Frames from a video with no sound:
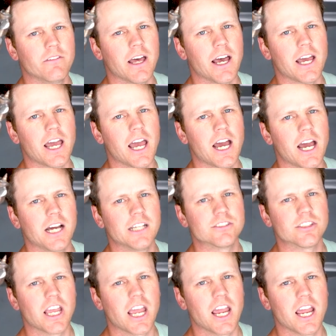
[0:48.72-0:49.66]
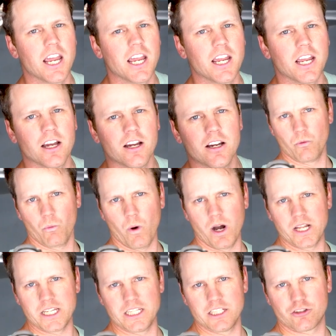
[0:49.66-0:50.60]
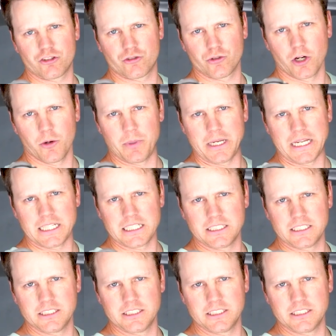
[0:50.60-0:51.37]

that has a 1 inch drill bit.